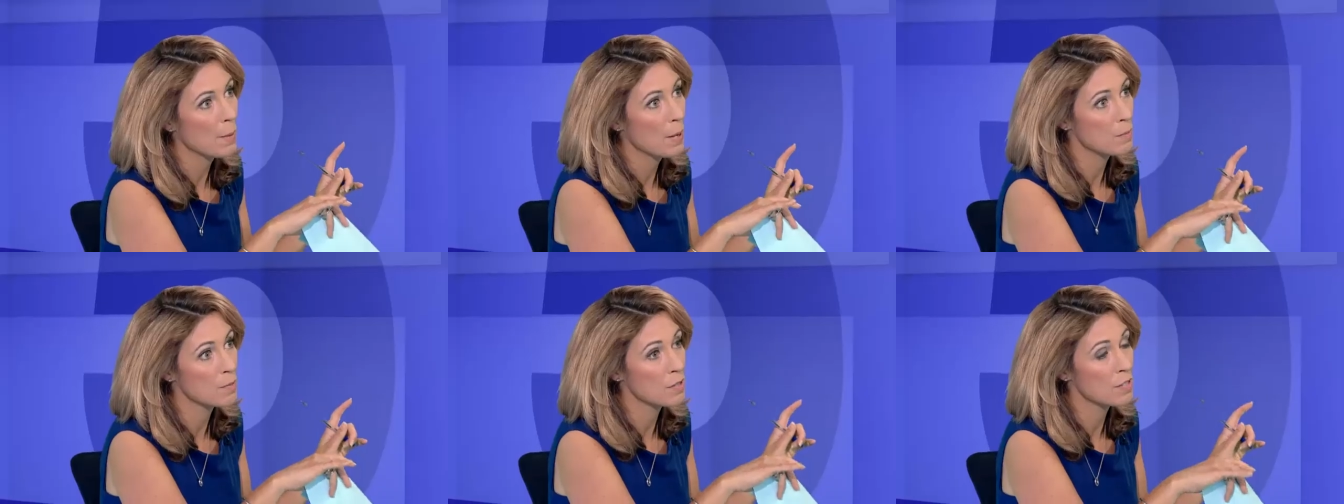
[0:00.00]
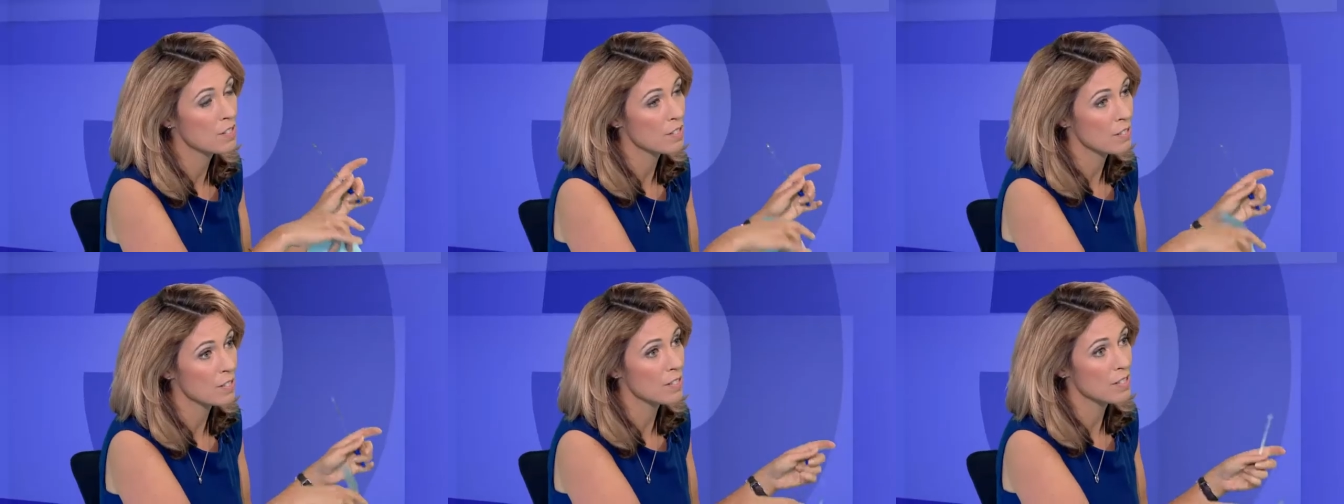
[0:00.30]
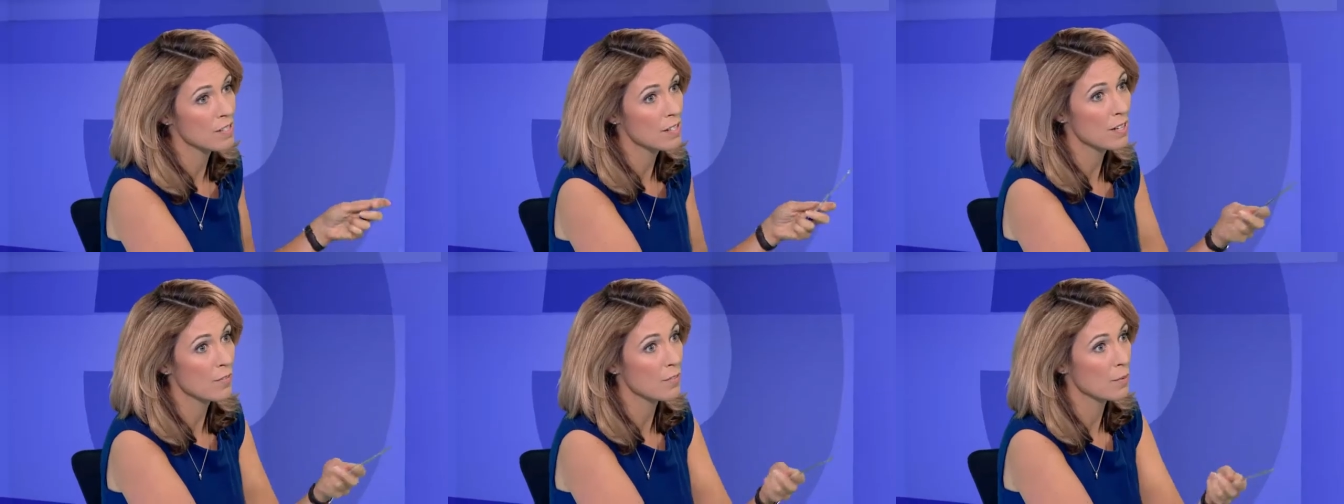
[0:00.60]
pubs
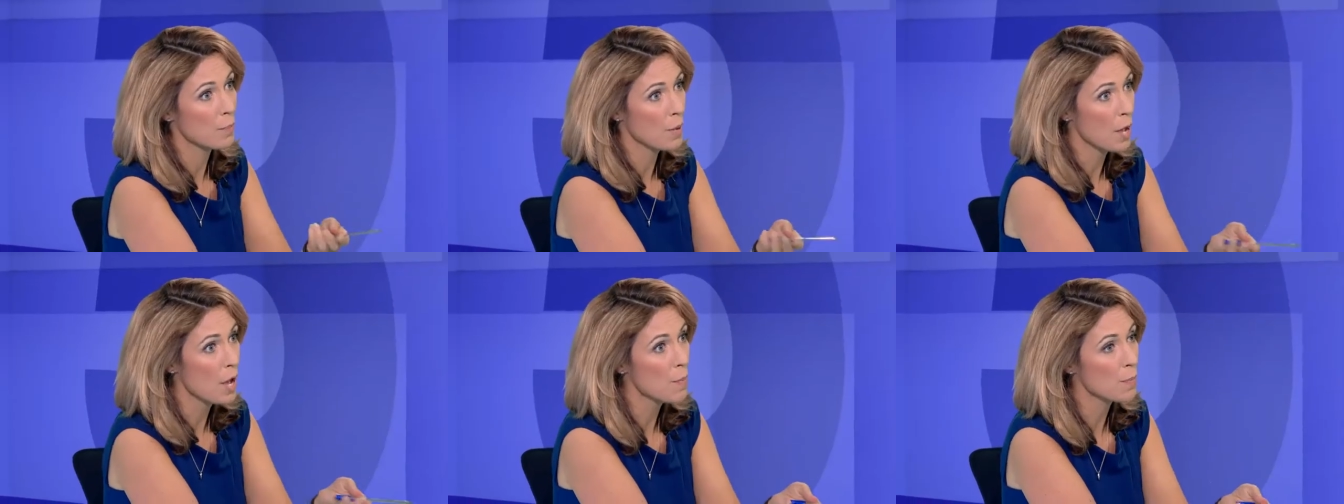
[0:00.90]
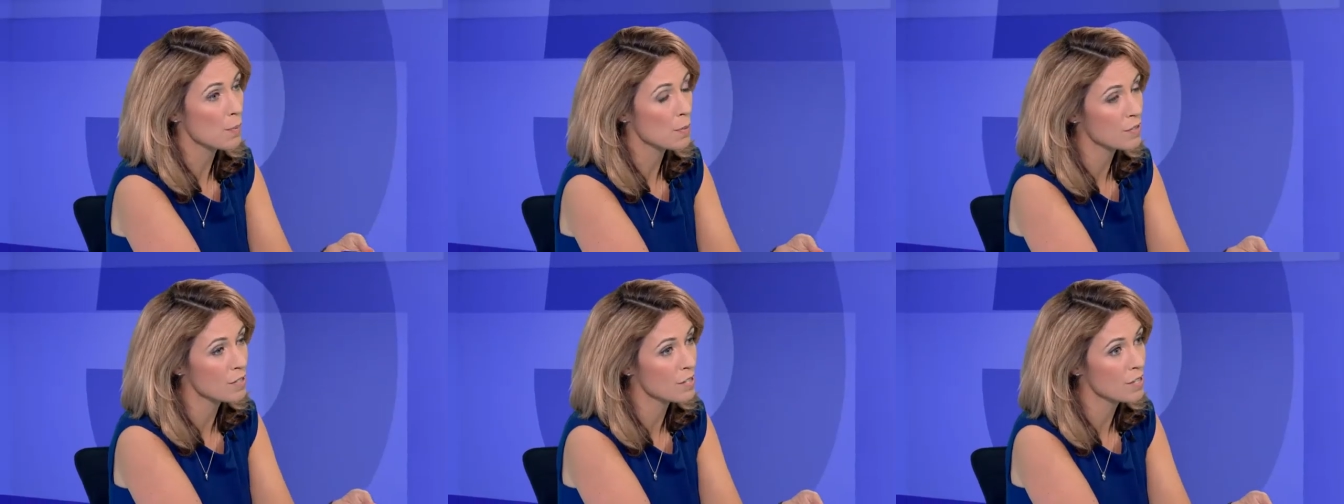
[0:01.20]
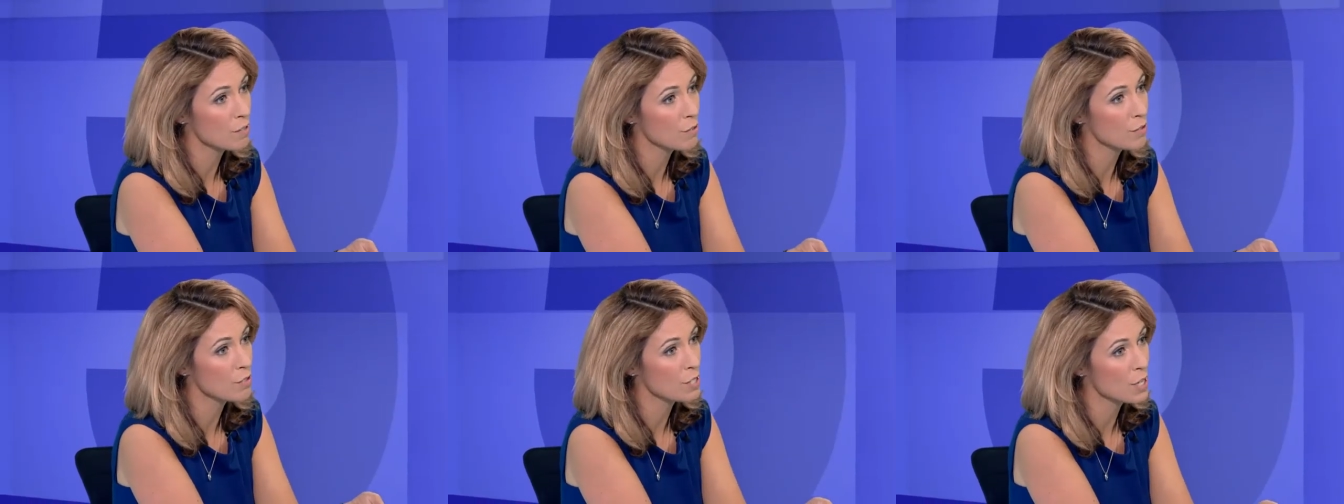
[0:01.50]
still have a purpose. They're
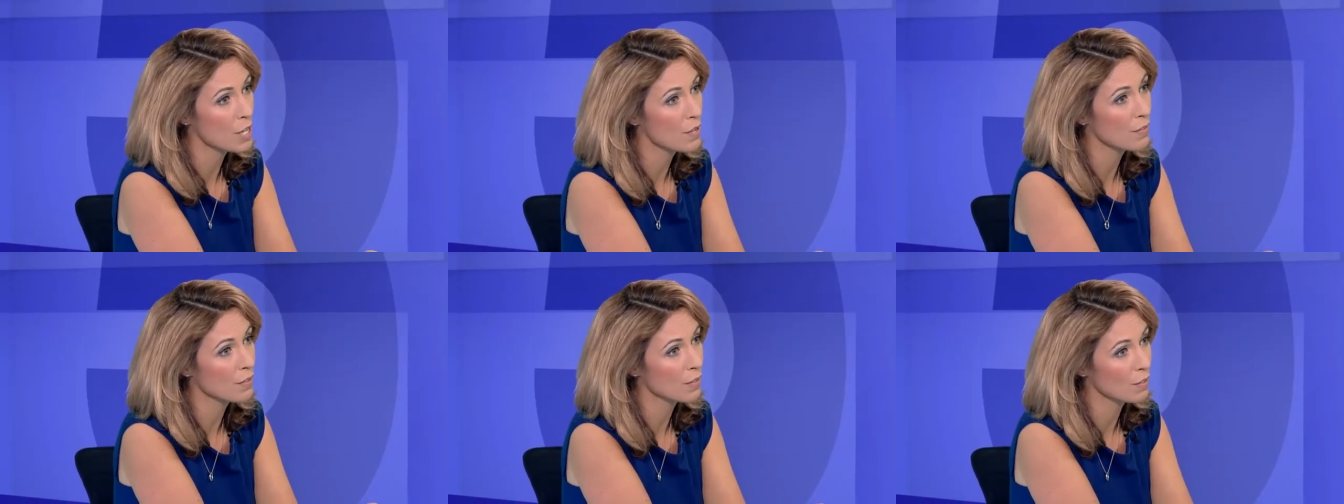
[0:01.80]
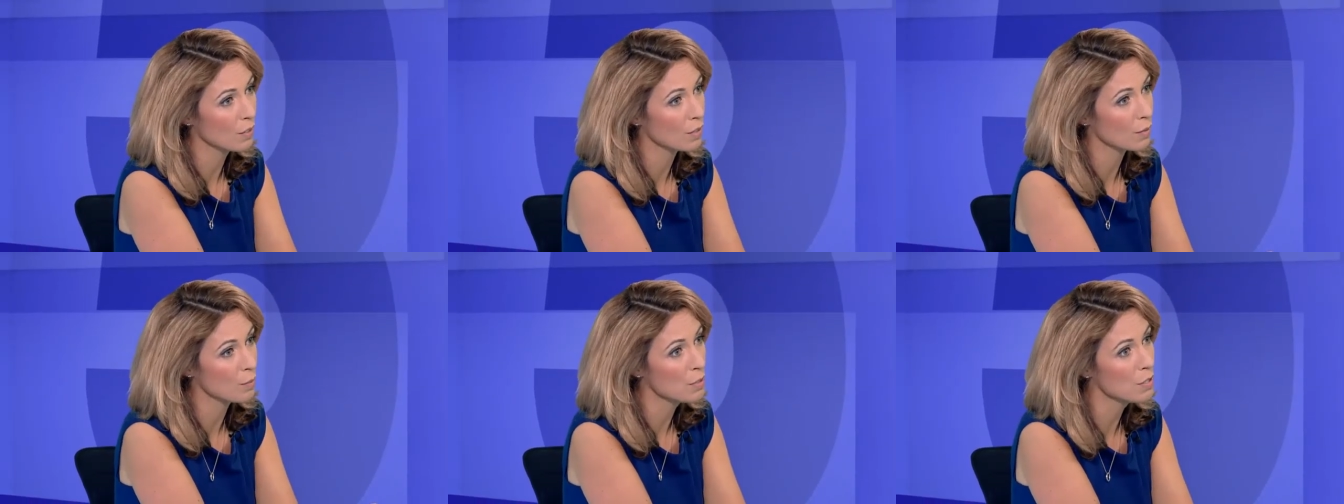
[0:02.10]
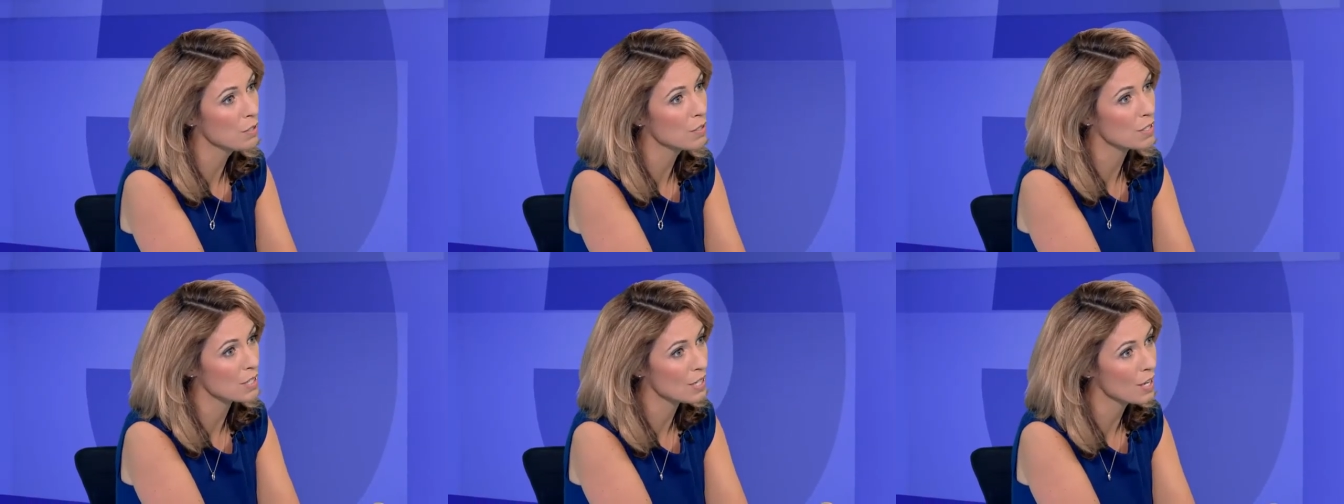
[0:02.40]
still serving the
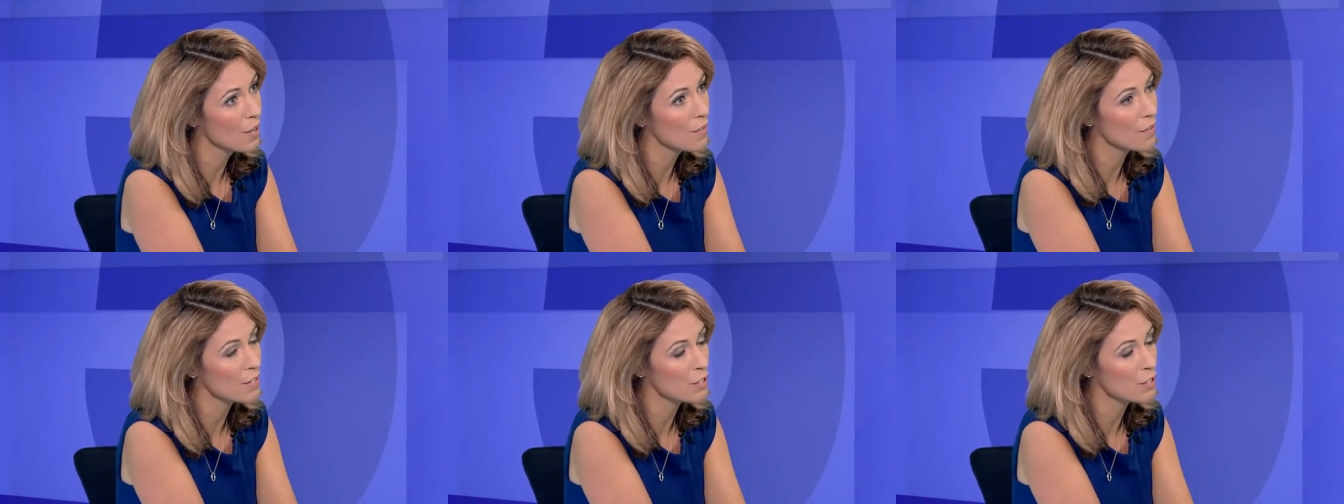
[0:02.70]
community, aren't